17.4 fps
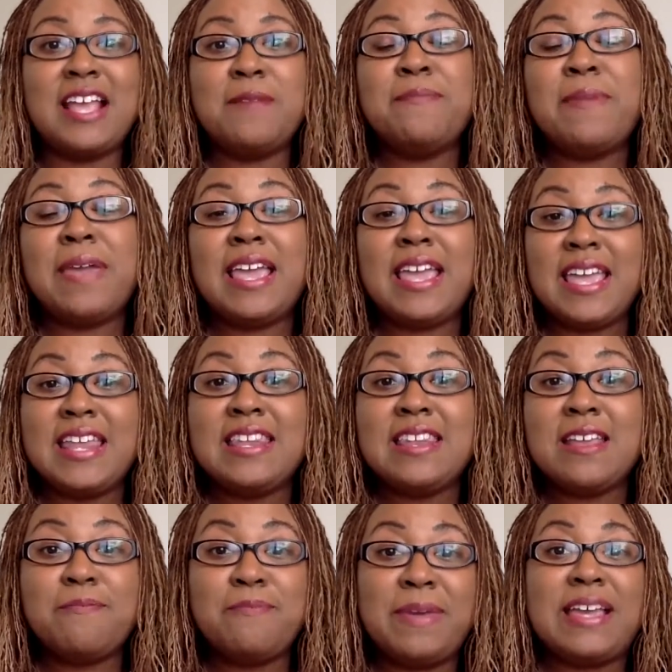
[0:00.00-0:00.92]
they may
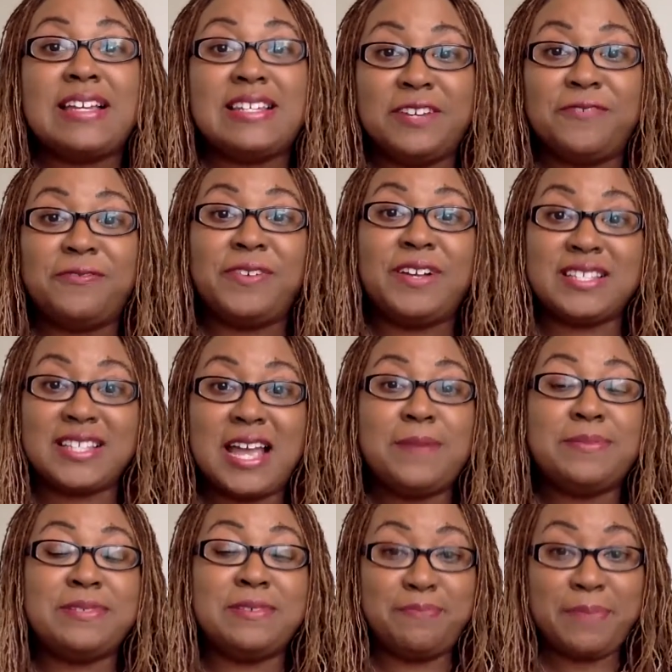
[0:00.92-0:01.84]
end up being different
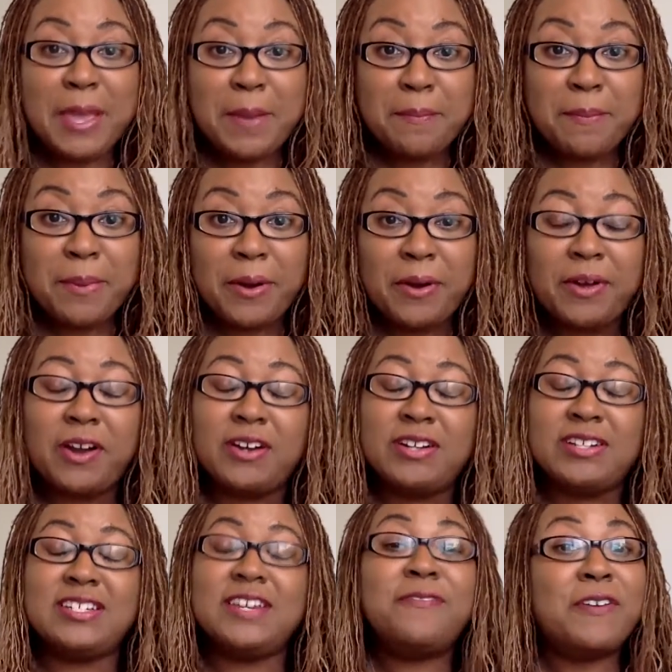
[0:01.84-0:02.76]
types of people,
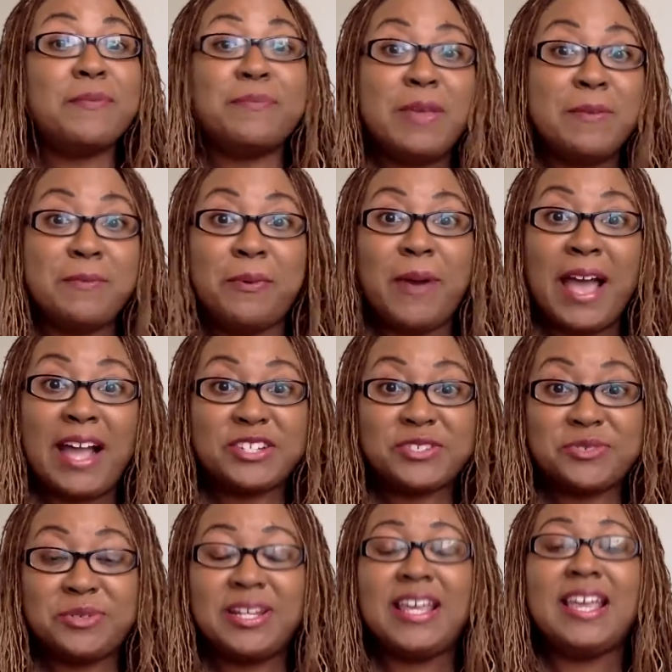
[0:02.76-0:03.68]
or different people
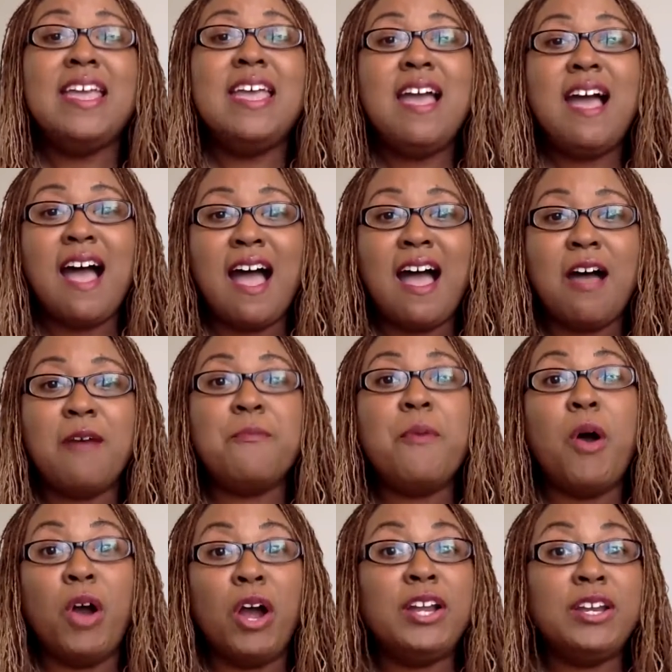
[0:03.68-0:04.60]
actually,
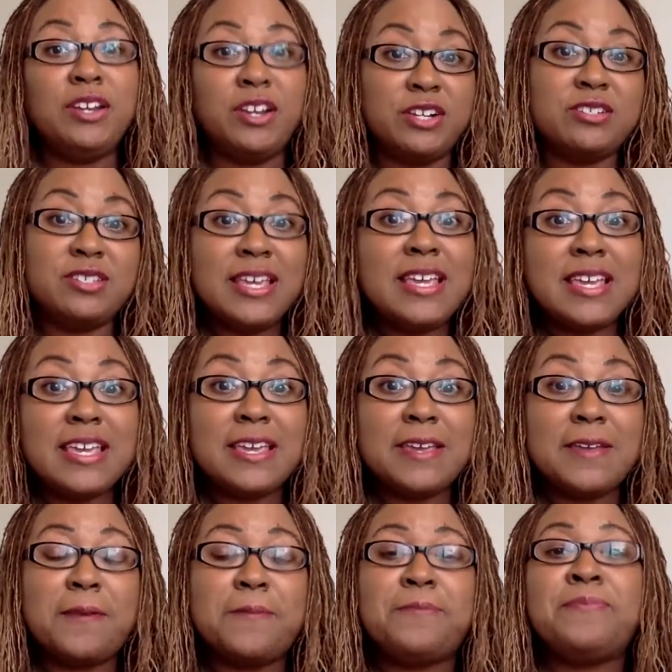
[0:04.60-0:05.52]
on your
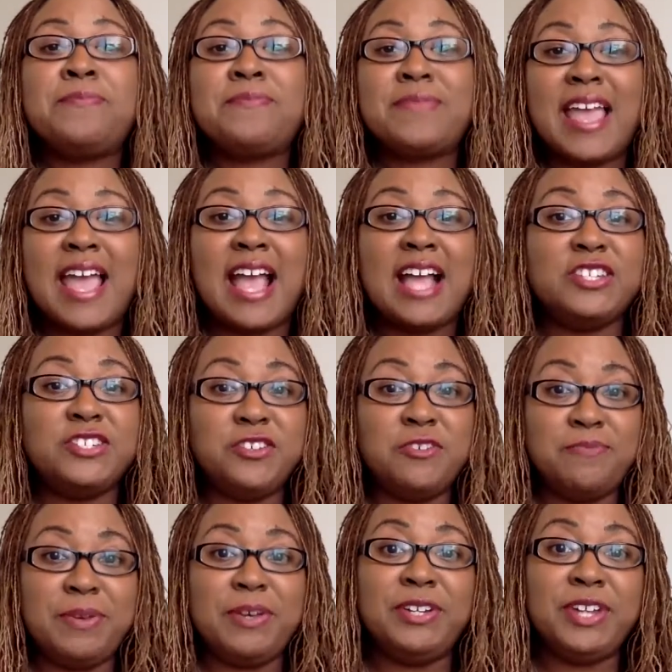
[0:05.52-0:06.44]
team as
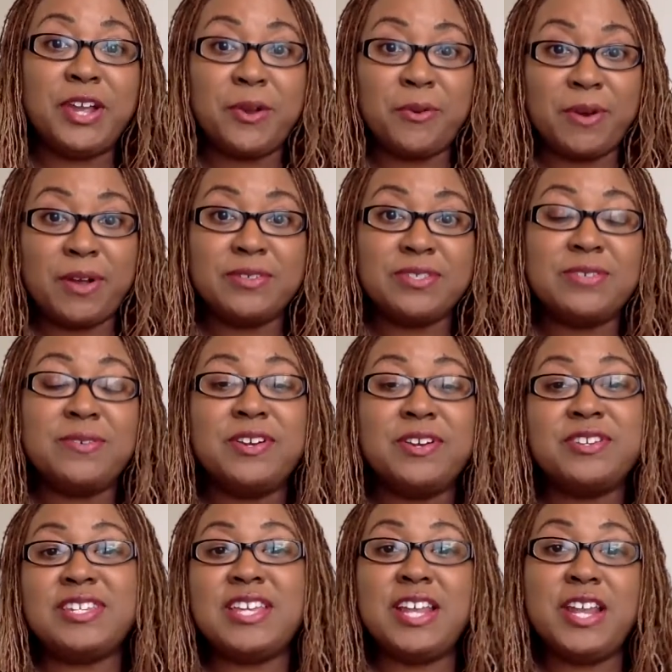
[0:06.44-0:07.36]
you build and grow. So
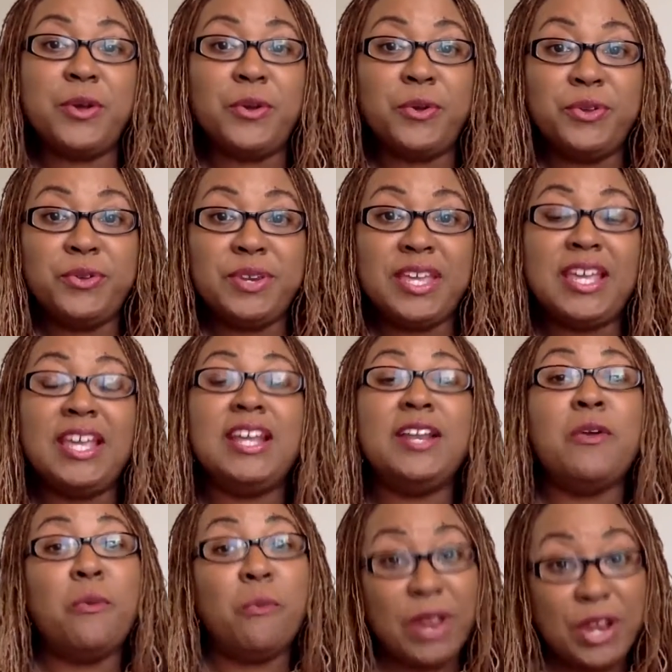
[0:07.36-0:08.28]
understanding who you
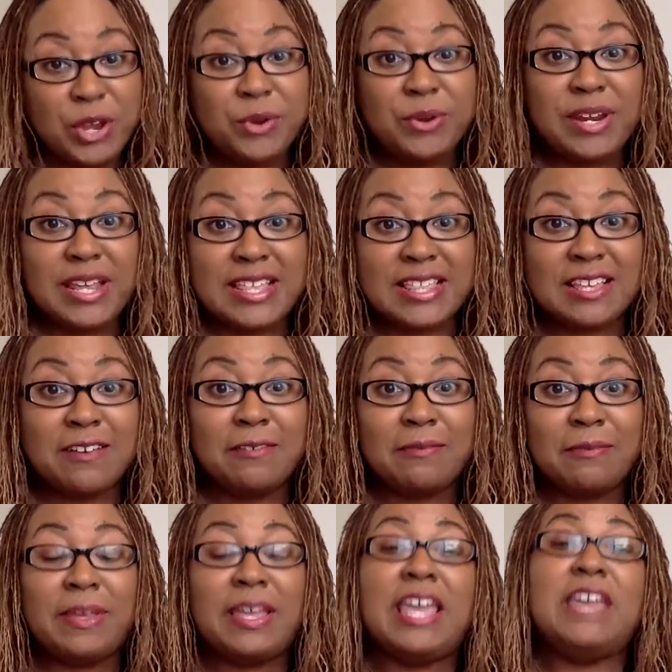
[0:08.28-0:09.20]
need, when you need
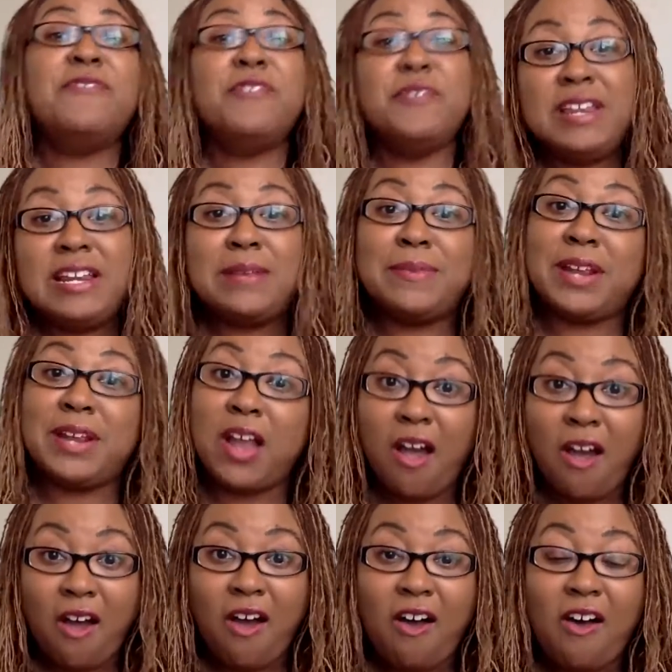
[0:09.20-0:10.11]
them, if you need them at
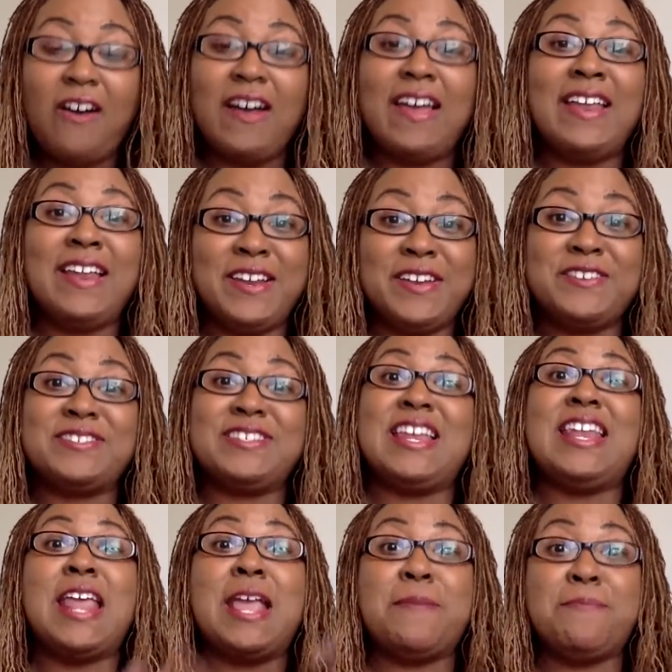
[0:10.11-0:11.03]
all, and
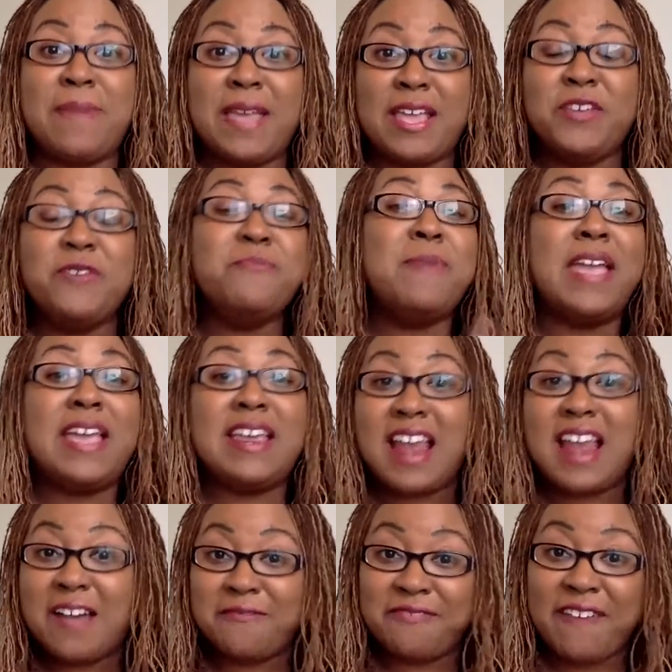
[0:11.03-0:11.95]
understand you may
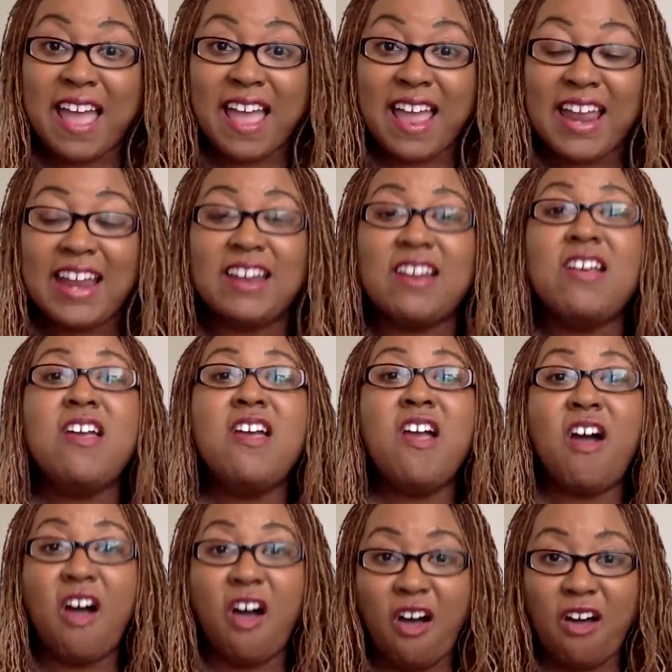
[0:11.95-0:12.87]
not find
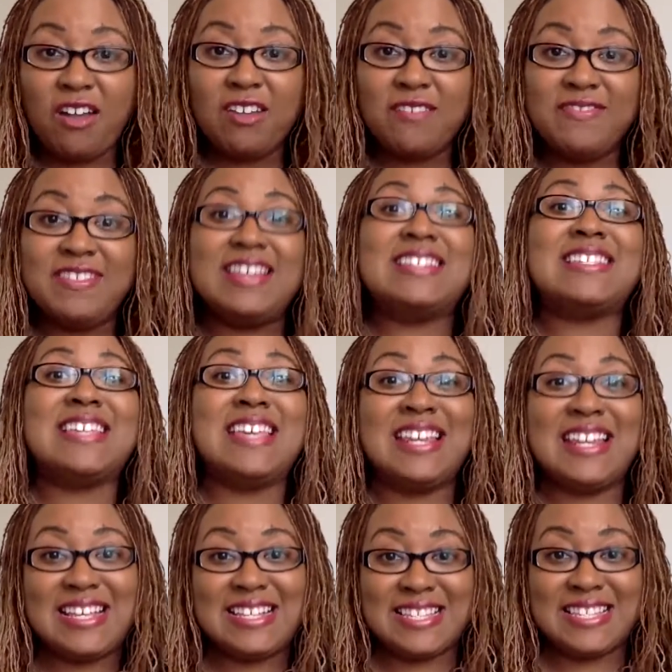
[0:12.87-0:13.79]
all of this
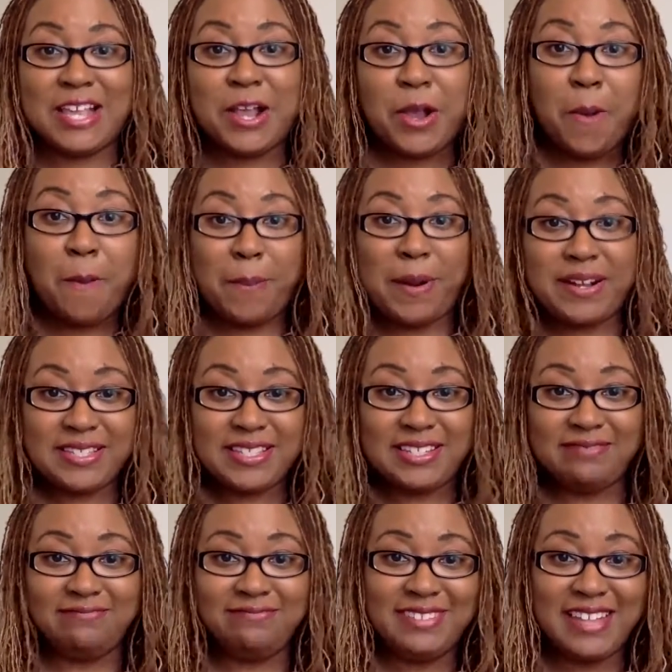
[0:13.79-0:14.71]
in a single person.
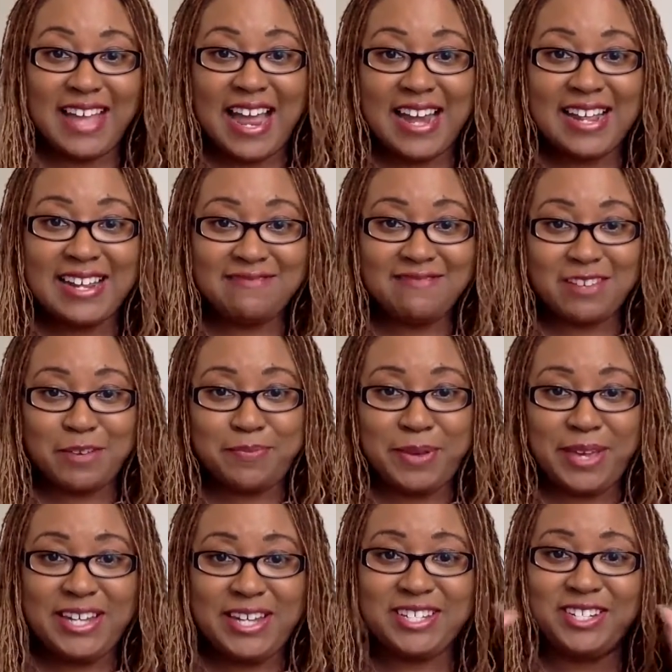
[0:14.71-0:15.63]
Got it?
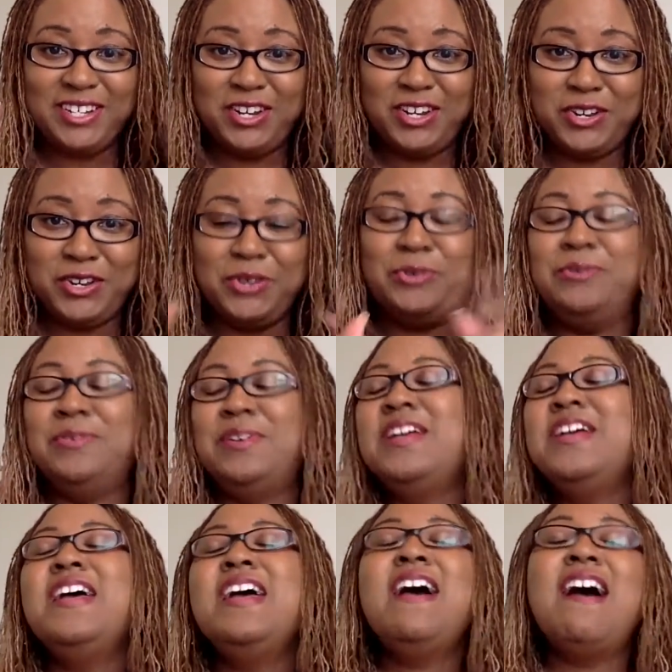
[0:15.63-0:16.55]
Capiche? Cool.
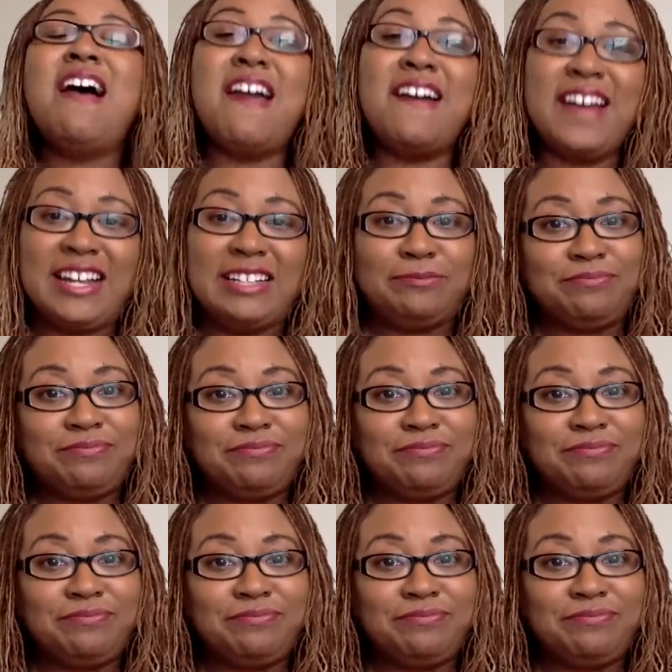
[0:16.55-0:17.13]
All right.